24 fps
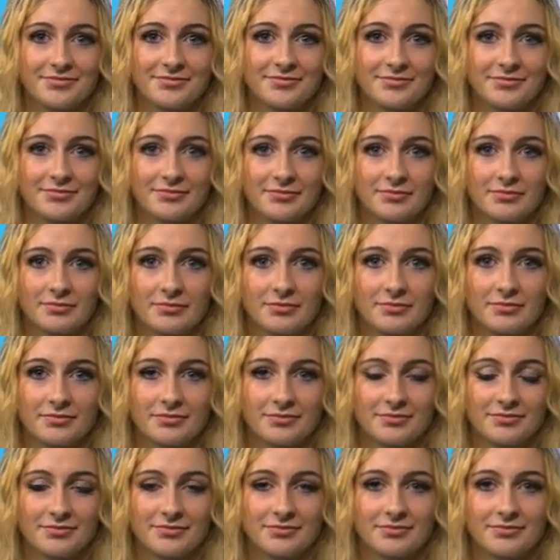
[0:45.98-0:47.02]

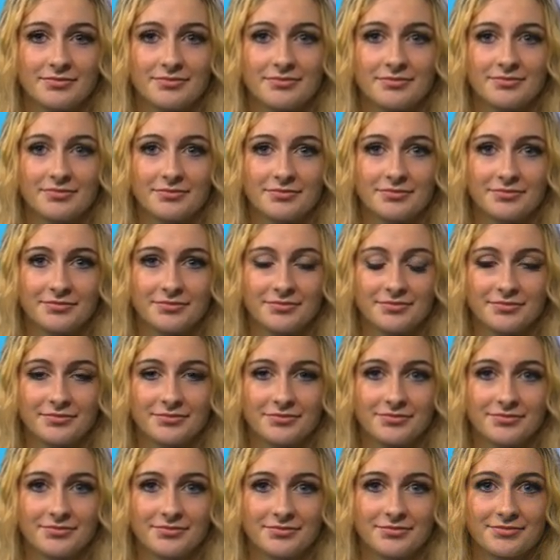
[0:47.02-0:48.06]

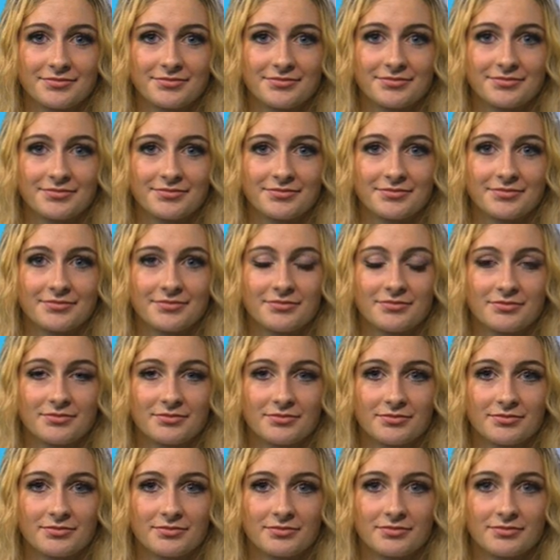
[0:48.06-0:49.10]

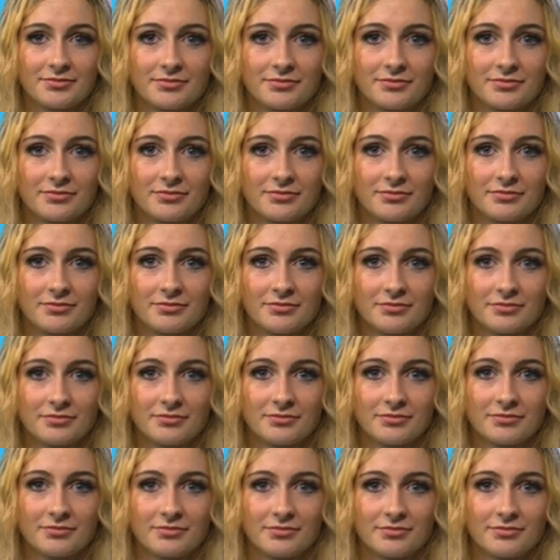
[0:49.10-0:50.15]

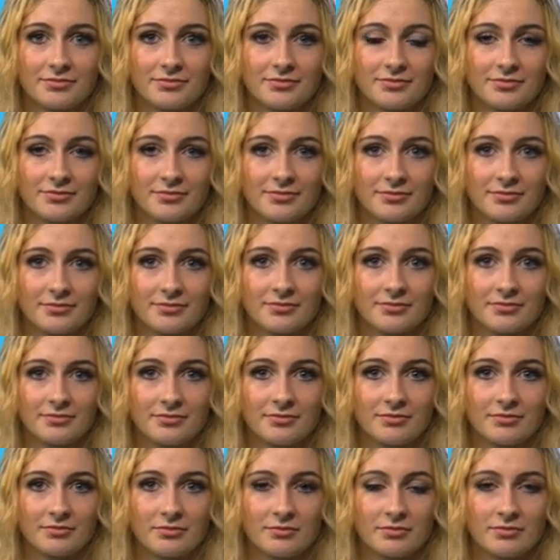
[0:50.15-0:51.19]

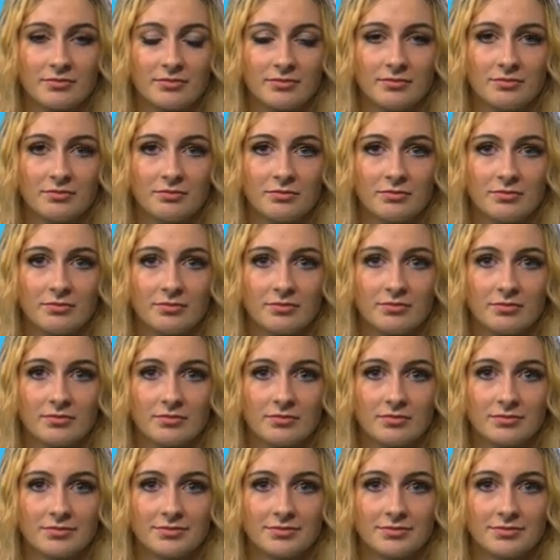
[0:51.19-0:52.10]
The person shown says nothing.